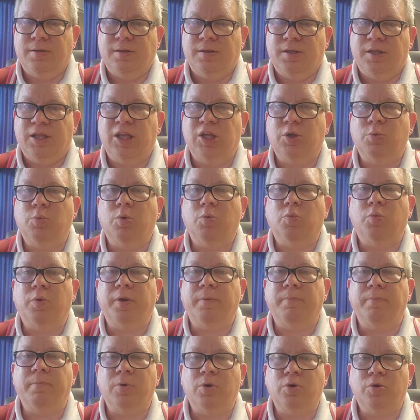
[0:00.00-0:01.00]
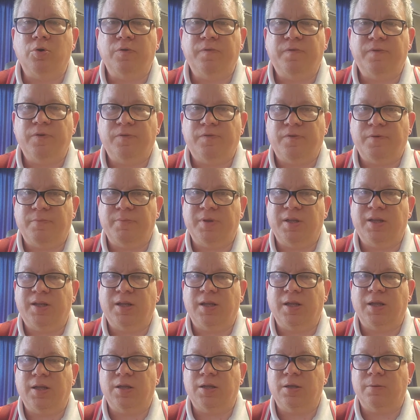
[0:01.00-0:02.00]
He will remove you from the
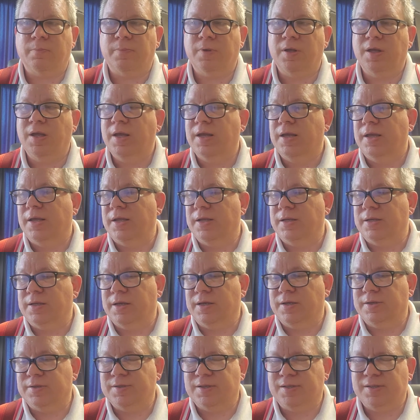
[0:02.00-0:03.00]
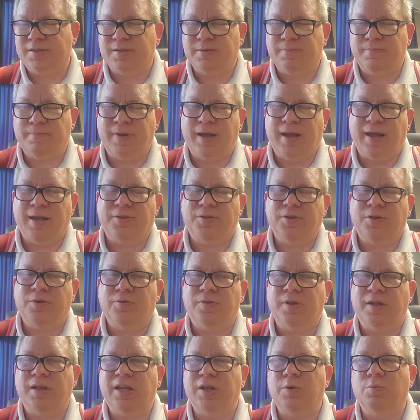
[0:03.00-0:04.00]
kingdom. He tells us in Matthew
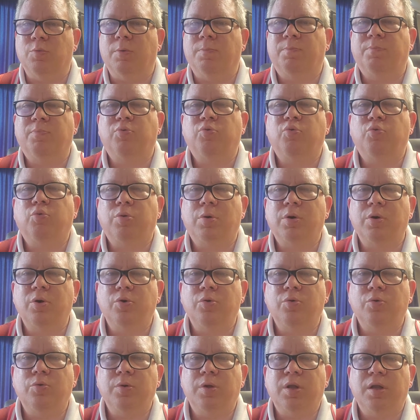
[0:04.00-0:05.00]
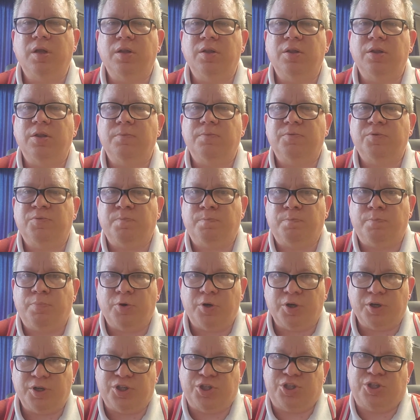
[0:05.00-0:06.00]
that he will prune the
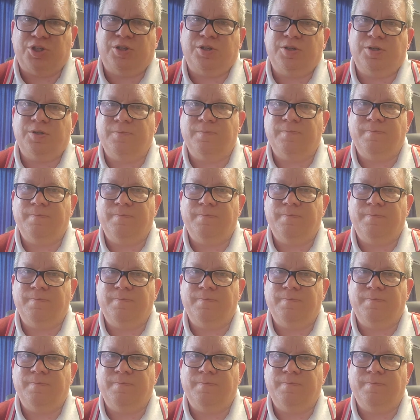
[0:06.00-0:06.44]
bush.